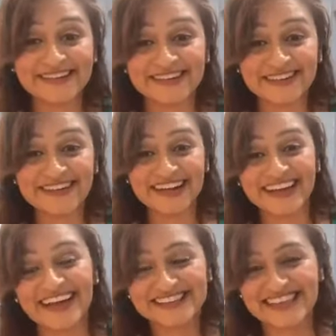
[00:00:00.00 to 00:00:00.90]
so I
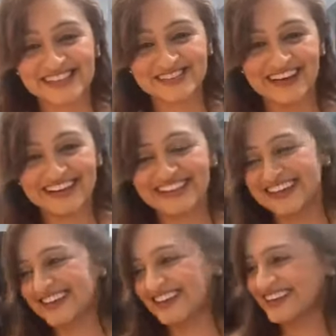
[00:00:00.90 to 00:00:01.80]
guess that's why I
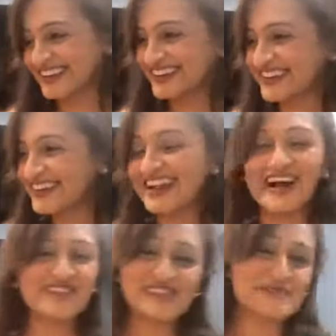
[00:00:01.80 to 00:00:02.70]
like it.
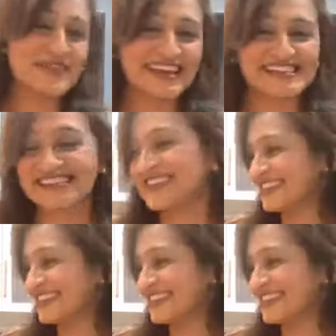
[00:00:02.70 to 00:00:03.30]
I'm just BSing.